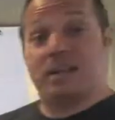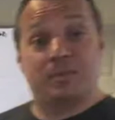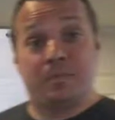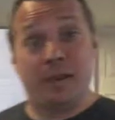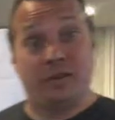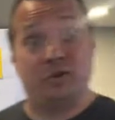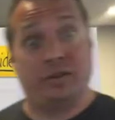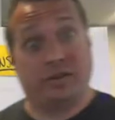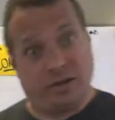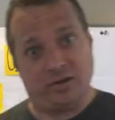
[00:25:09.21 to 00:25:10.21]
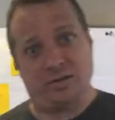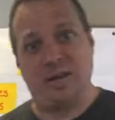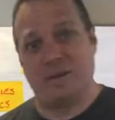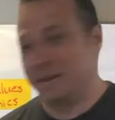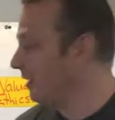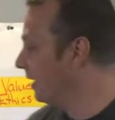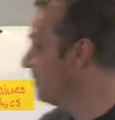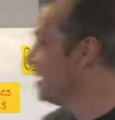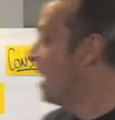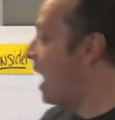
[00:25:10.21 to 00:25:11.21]
a big shift I just did right there.
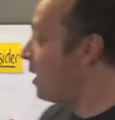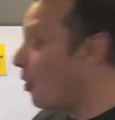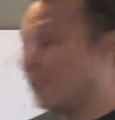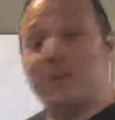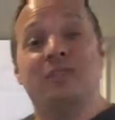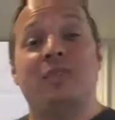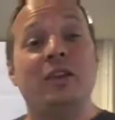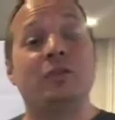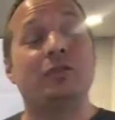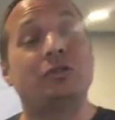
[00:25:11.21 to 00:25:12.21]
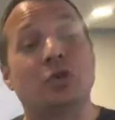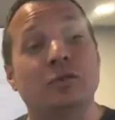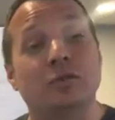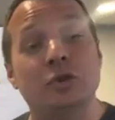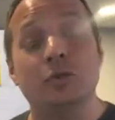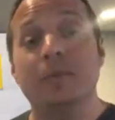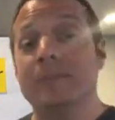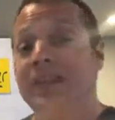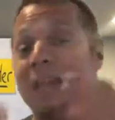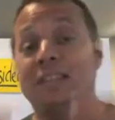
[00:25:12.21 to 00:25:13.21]
I hope this video has served you
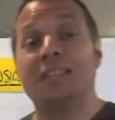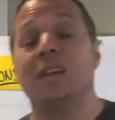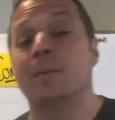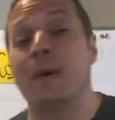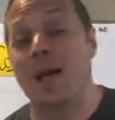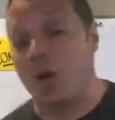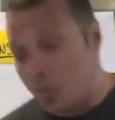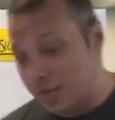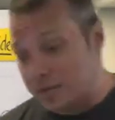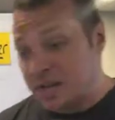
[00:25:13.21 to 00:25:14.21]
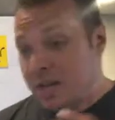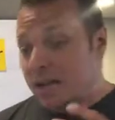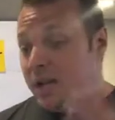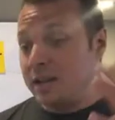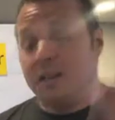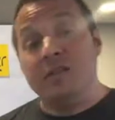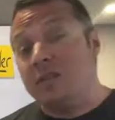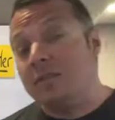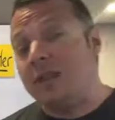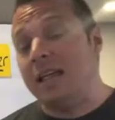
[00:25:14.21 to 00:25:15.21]
in some way. I hope it's kind of, even
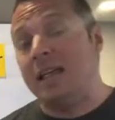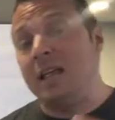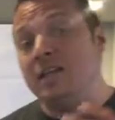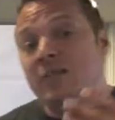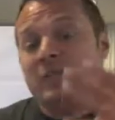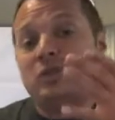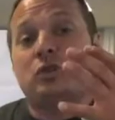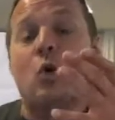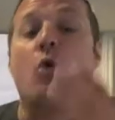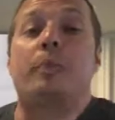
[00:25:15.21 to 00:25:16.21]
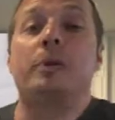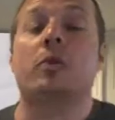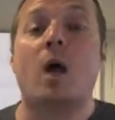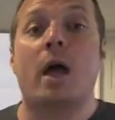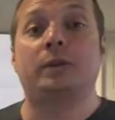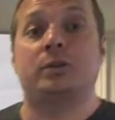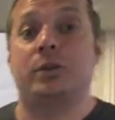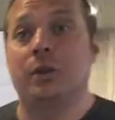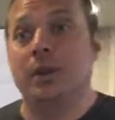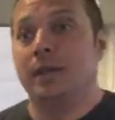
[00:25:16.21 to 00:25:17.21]
if it's just opened your eyes
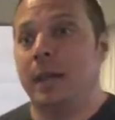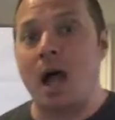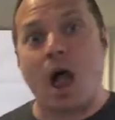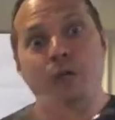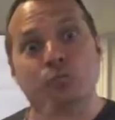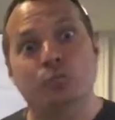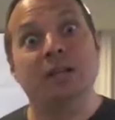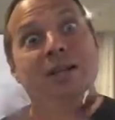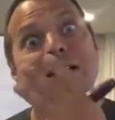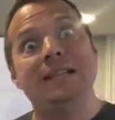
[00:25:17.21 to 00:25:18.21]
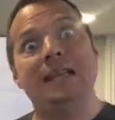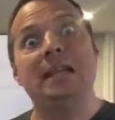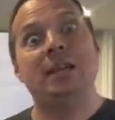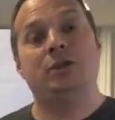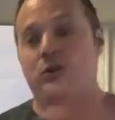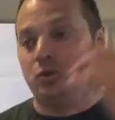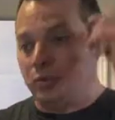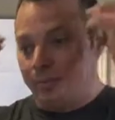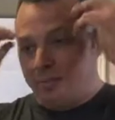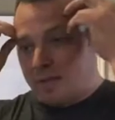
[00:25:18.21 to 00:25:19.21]
to, I really need
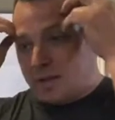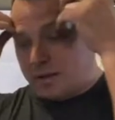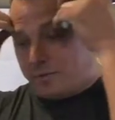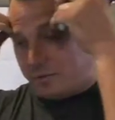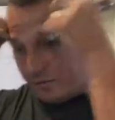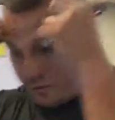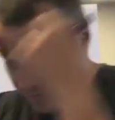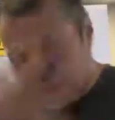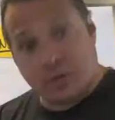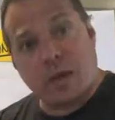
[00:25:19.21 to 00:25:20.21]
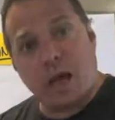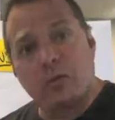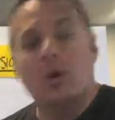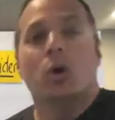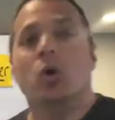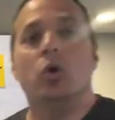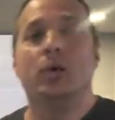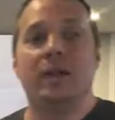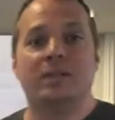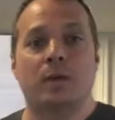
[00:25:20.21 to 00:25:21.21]
to kind of figure out who it
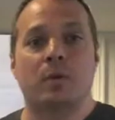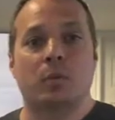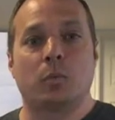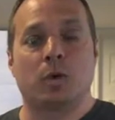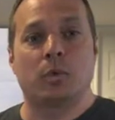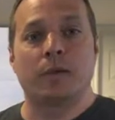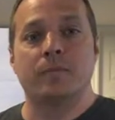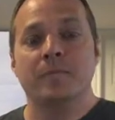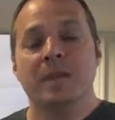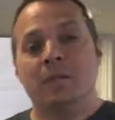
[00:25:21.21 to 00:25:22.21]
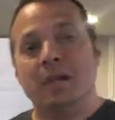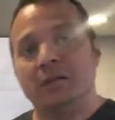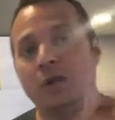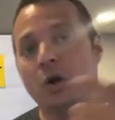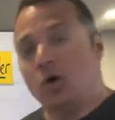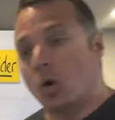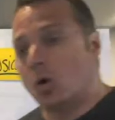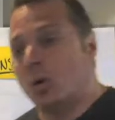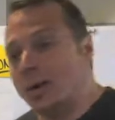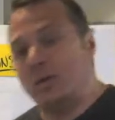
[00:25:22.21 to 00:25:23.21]
is I want to work with. Because you're
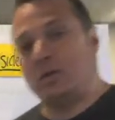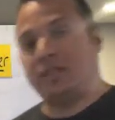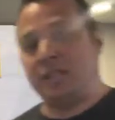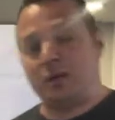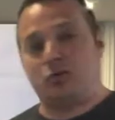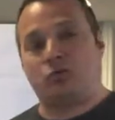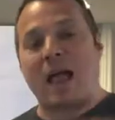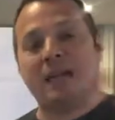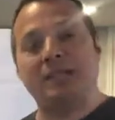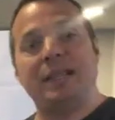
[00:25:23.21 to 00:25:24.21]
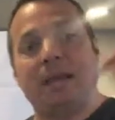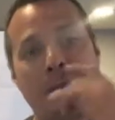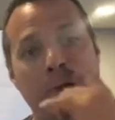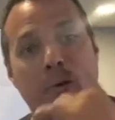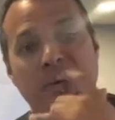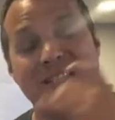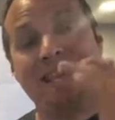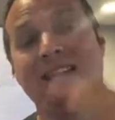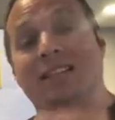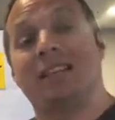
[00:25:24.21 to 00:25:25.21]
going to see a drastic increase
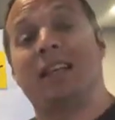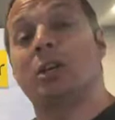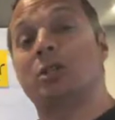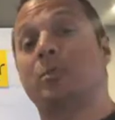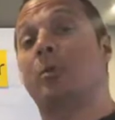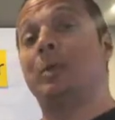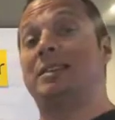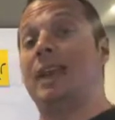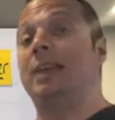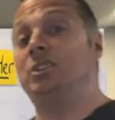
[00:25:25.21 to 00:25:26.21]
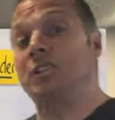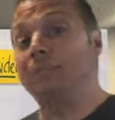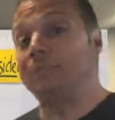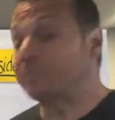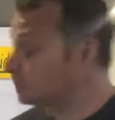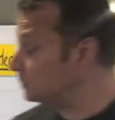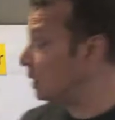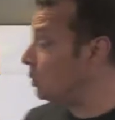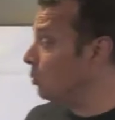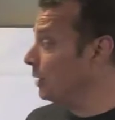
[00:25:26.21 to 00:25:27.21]
in customer retention
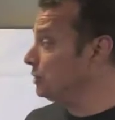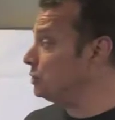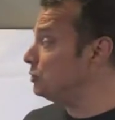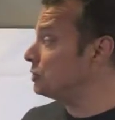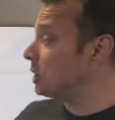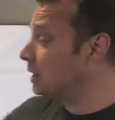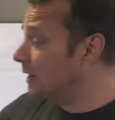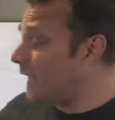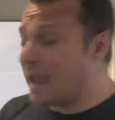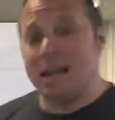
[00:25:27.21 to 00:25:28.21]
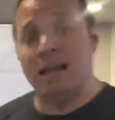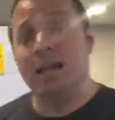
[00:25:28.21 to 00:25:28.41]
once you start landing